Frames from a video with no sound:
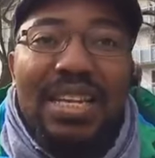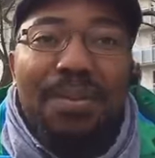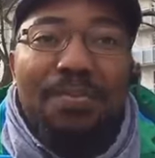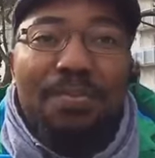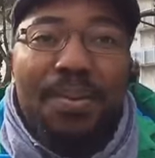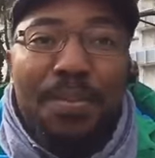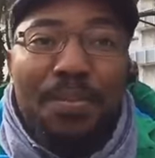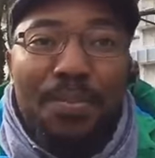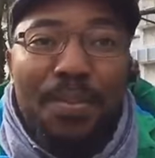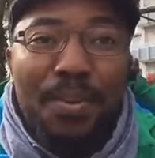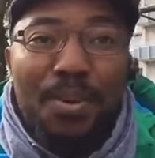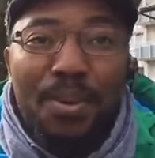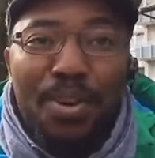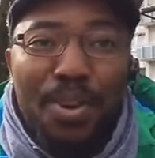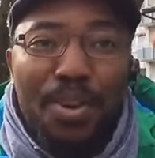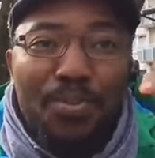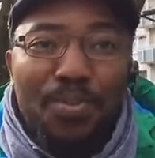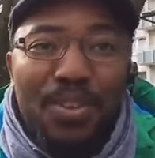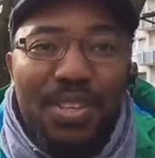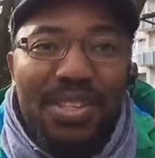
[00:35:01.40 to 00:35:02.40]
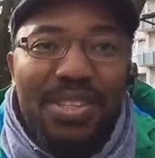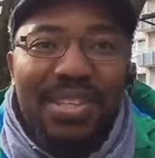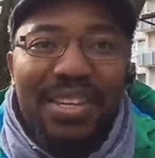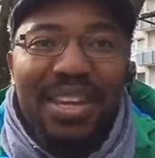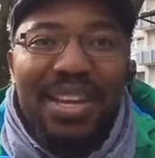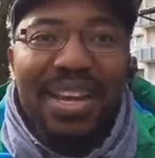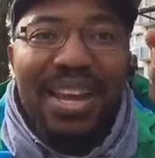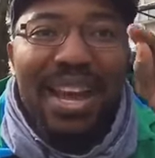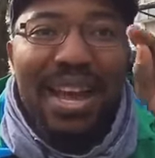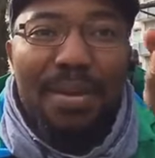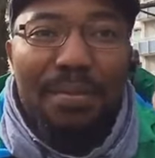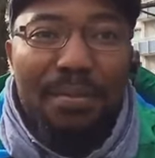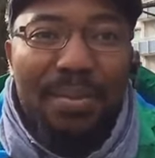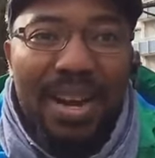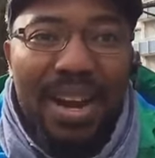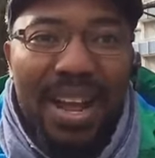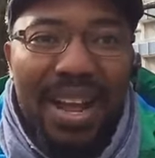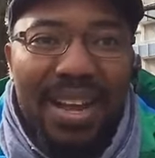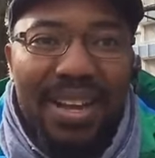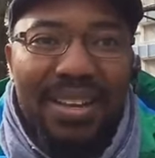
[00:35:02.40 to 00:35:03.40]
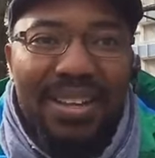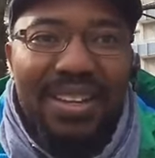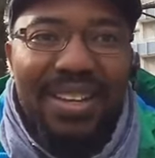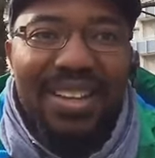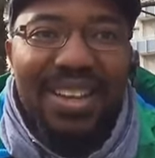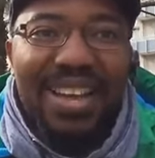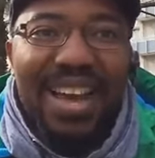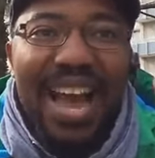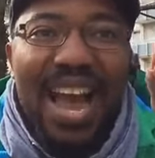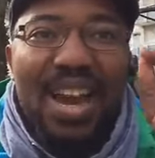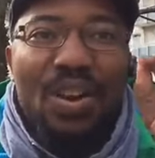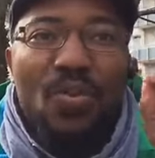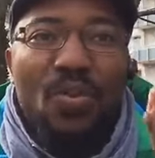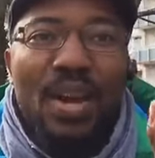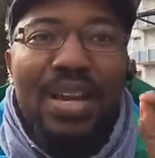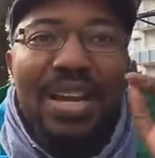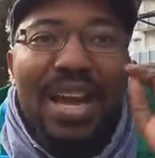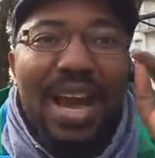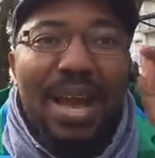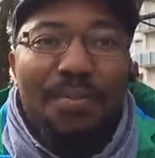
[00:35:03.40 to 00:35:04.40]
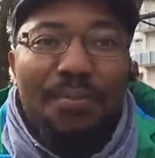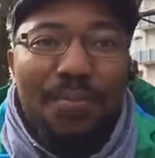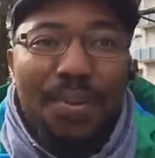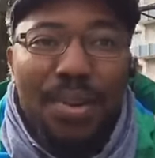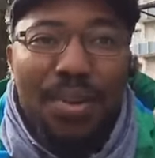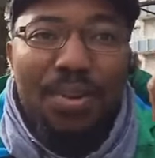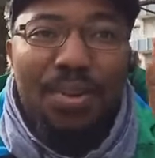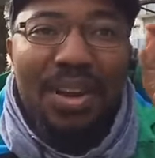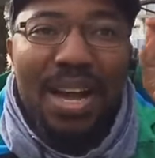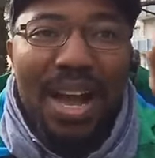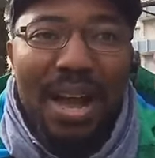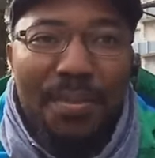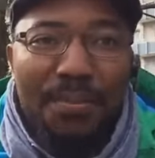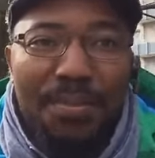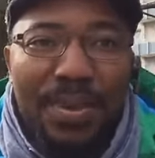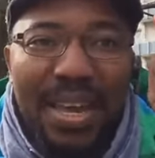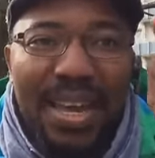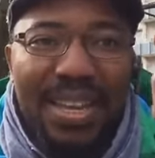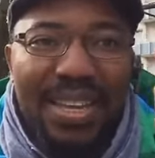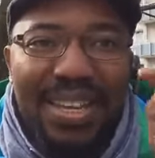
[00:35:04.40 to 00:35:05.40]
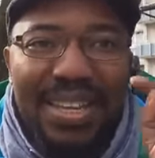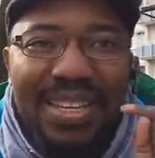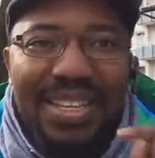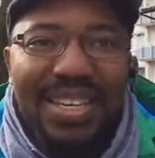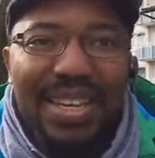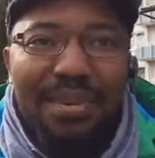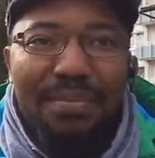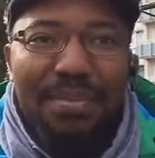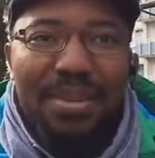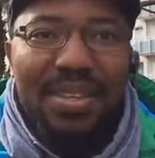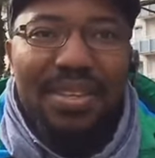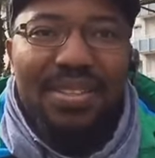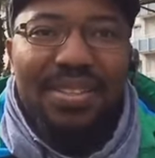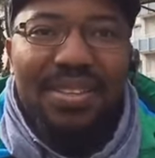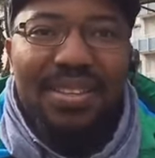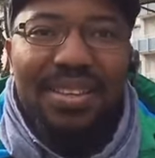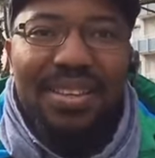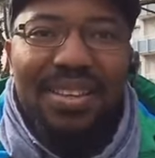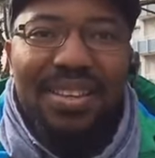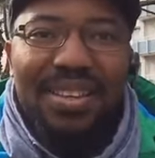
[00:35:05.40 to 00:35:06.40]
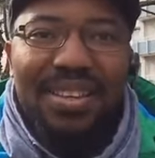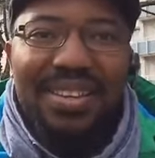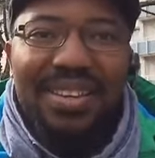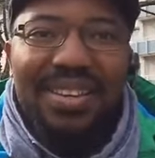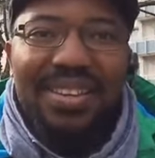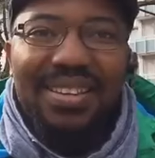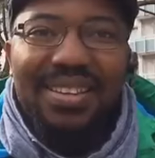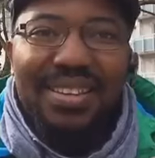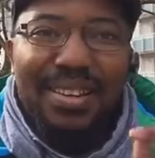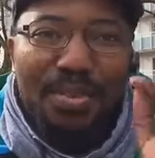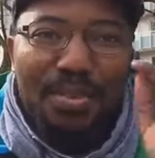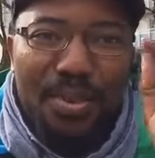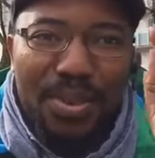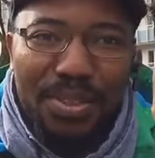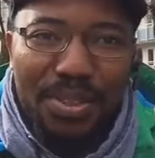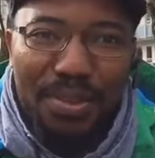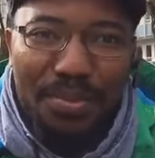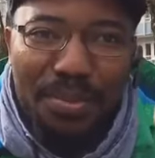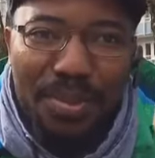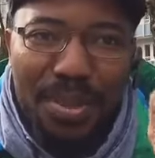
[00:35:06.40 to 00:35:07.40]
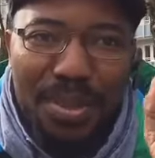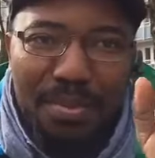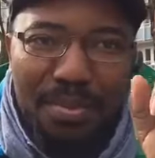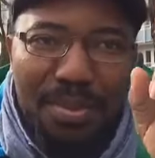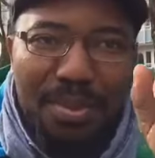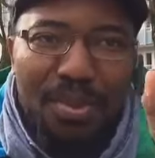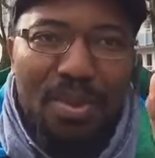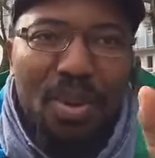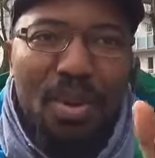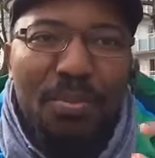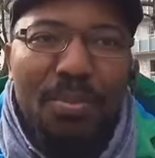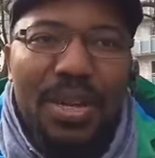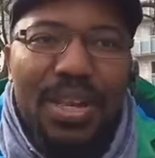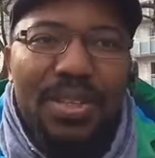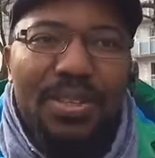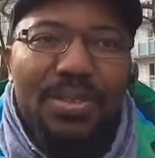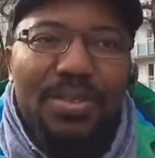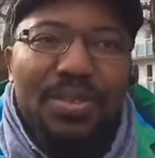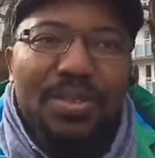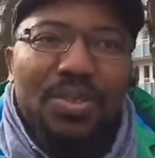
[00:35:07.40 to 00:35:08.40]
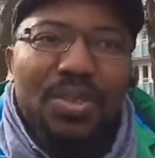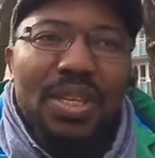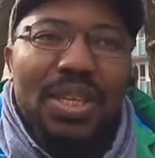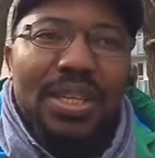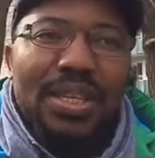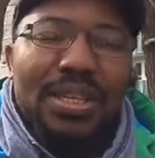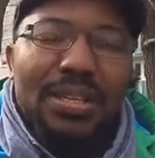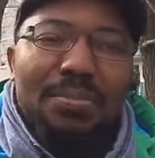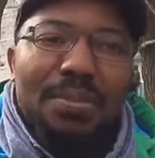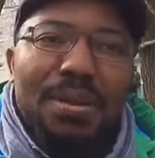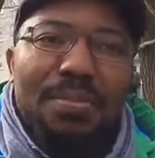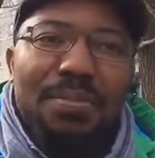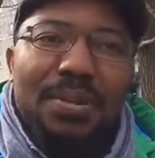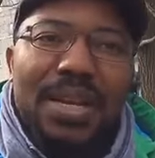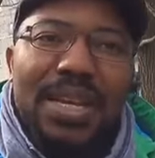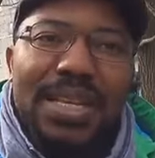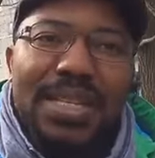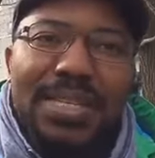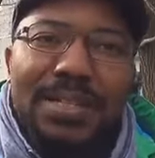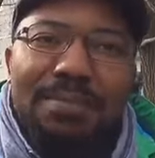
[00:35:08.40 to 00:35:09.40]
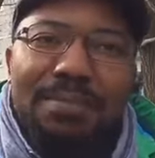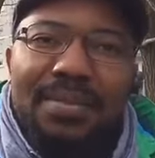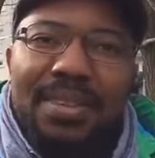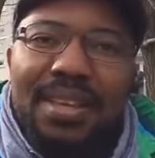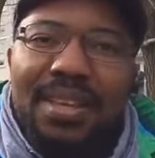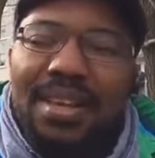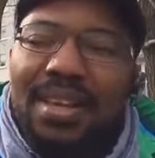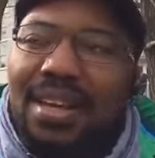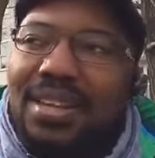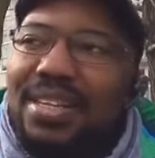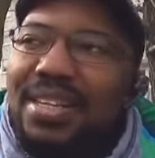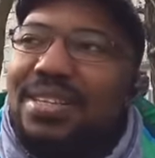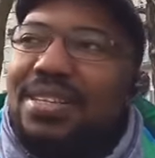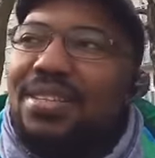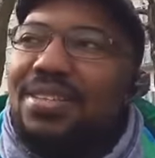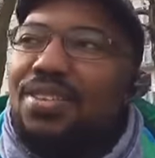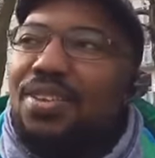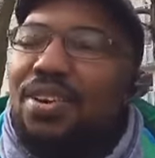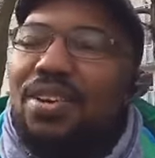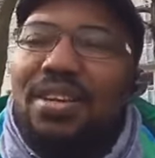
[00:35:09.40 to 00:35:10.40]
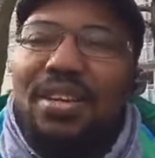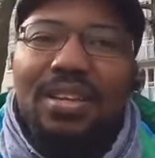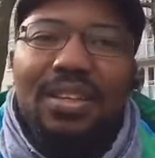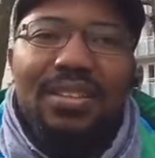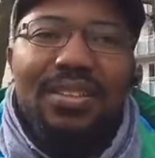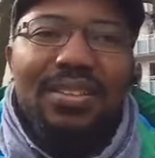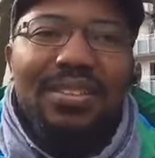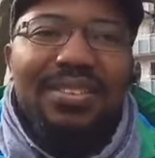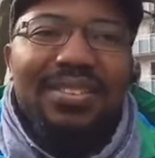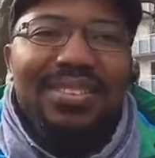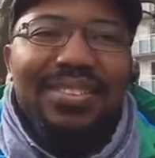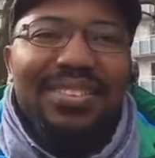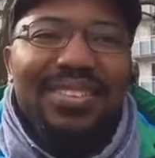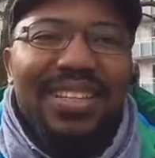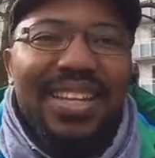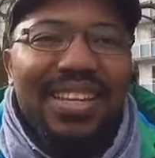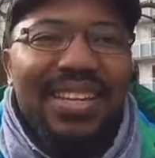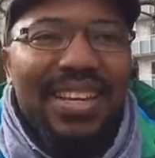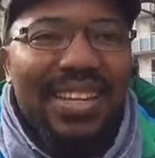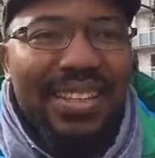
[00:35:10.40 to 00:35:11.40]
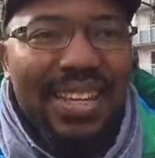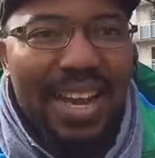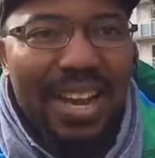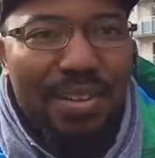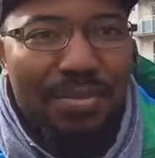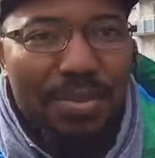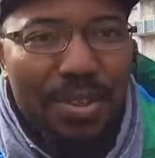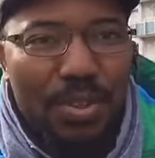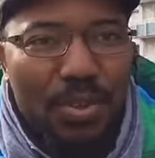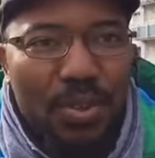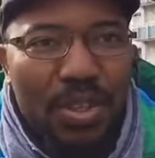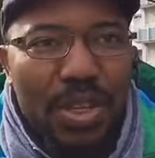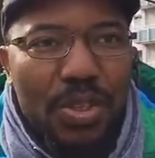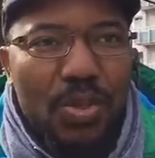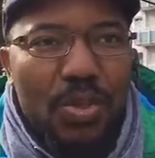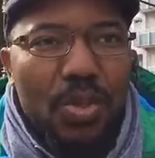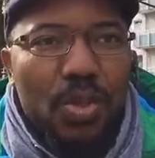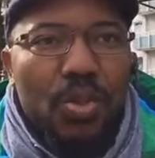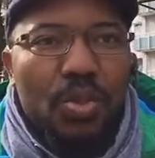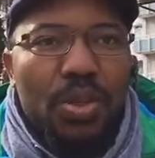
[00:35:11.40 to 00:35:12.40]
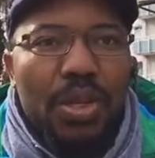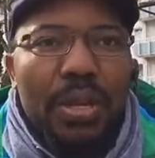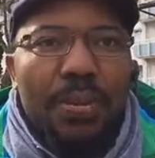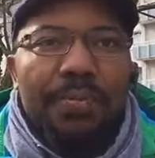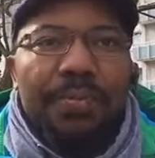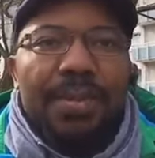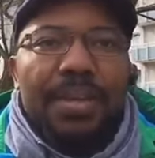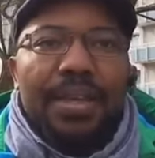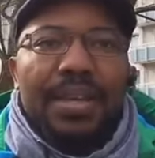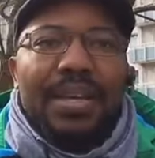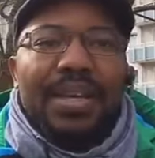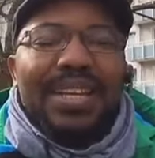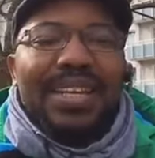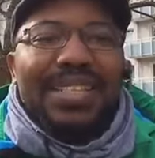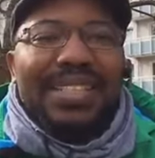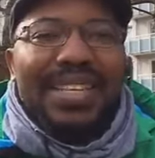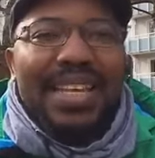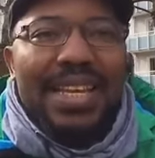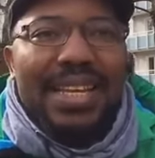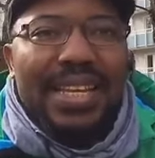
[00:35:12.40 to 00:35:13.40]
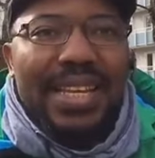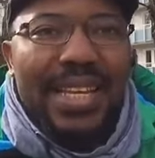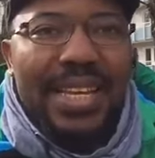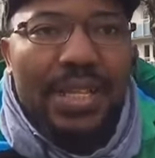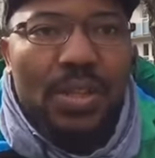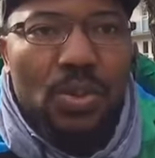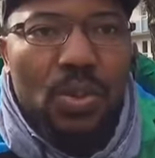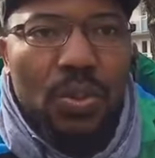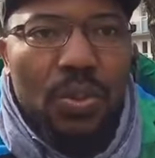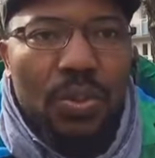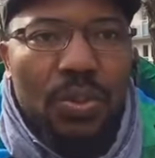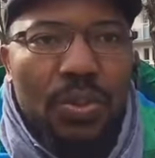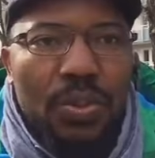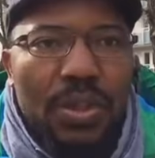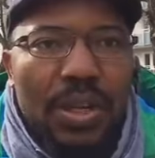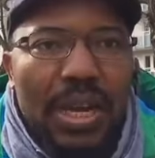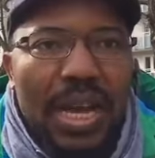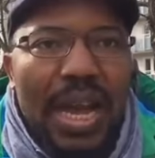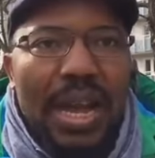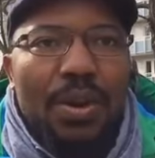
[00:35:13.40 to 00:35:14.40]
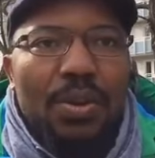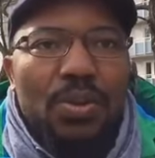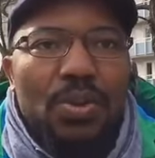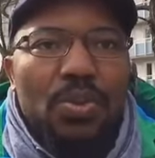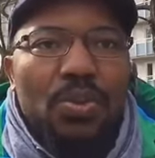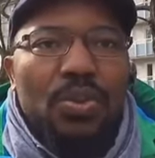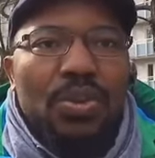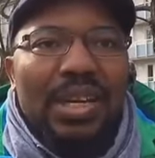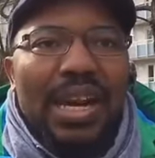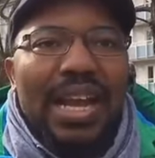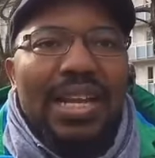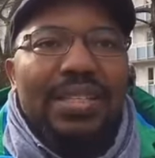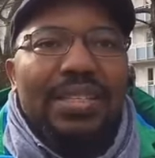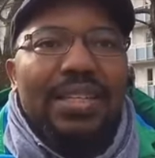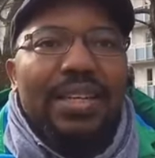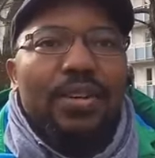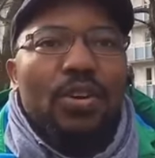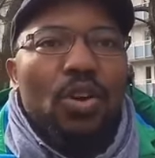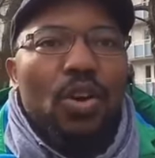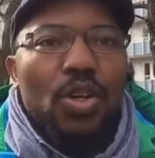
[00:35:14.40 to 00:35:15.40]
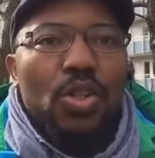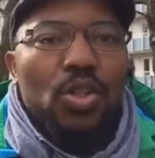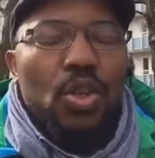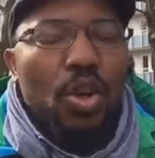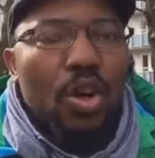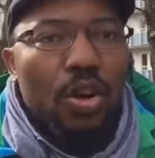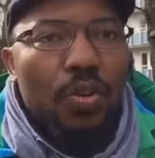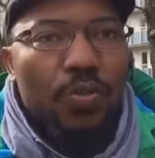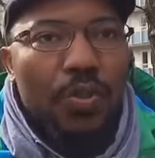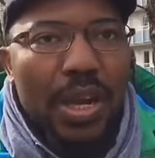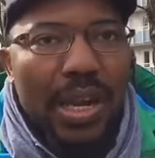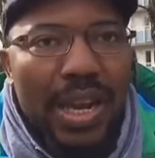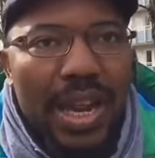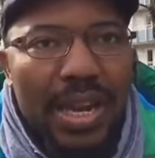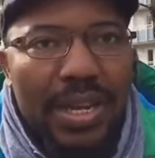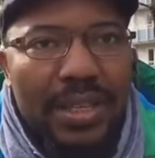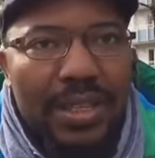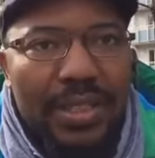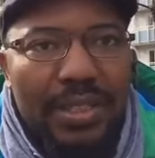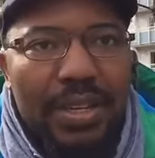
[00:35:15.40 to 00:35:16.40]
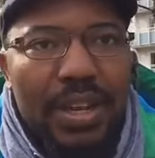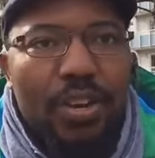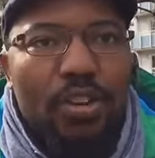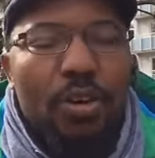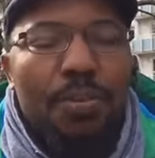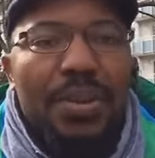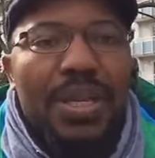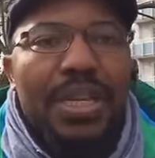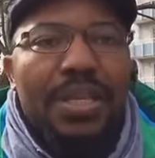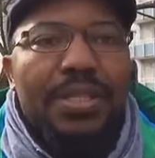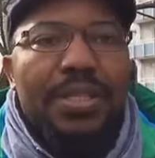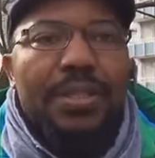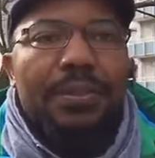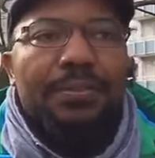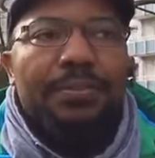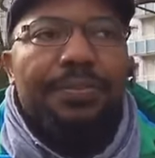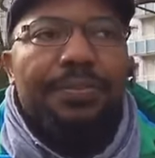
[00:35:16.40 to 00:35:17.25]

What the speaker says: people of Israel are black, and when albino appeared in their midst, they worship him. God bless you. Remain blessed. This is the only thing that I have to educate you today. Think into how to write the culture of your land, your community,